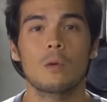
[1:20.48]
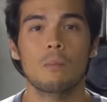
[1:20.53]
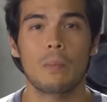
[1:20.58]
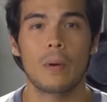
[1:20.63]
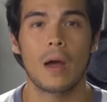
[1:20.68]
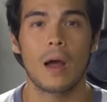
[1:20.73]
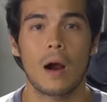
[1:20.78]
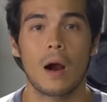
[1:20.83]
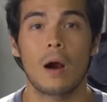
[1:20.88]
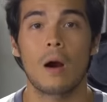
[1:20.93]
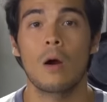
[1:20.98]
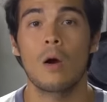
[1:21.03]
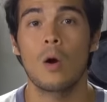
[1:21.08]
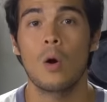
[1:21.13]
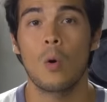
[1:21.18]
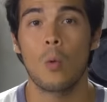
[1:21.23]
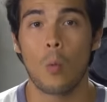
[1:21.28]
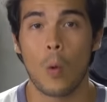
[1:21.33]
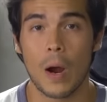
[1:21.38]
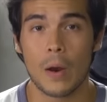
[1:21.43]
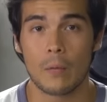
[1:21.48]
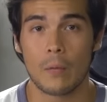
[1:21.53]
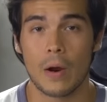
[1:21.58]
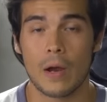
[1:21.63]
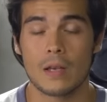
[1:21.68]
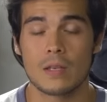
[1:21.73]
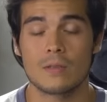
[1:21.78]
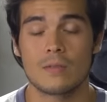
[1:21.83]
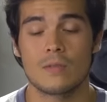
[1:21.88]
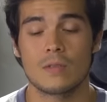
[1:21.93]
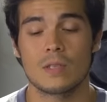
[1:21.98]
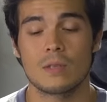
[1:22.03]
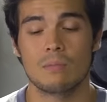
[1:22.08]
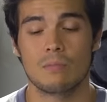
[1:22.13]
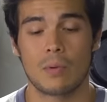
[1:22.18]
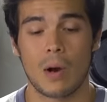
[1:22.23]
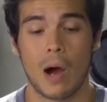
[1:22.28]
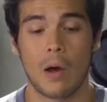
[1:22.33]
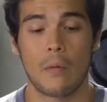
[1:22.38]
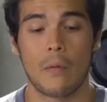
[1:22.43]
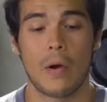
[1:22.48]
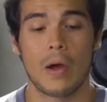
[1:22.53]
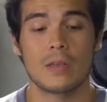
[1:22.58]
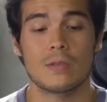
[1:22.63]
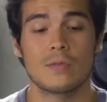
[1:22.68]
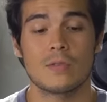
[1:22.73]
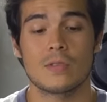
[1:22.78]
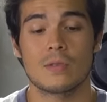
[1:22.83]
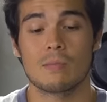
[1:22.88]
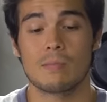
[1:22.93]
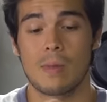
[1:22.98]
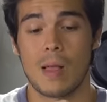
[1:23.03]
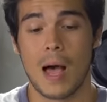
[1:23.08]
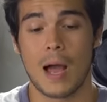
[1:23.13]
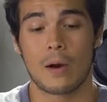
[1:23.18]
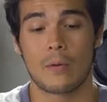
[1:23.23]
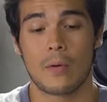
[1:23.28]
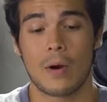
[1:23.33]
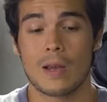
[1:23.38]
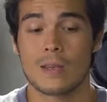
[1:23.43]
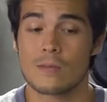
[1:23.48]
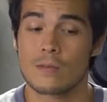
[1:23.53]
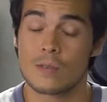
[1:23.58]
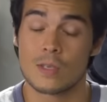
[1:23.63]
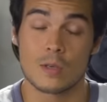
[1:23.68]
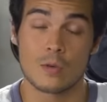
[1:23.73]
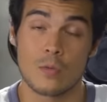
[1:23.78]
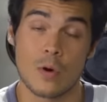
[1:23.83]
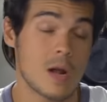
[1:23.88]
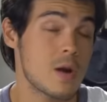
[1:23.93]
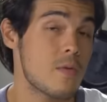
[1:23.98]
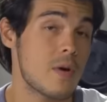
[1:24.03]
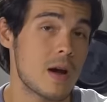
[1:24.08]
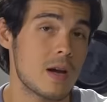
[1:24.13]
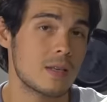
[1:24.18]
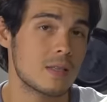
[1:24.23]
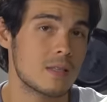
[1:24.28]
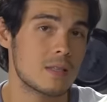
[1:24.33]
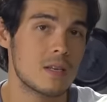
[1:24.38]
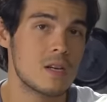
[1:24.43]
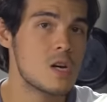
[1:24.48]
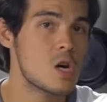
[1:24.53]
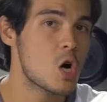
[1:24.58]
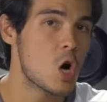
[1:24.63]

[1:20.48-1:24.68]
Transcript: compare white rice versus brown rice versus black rice versus red rice,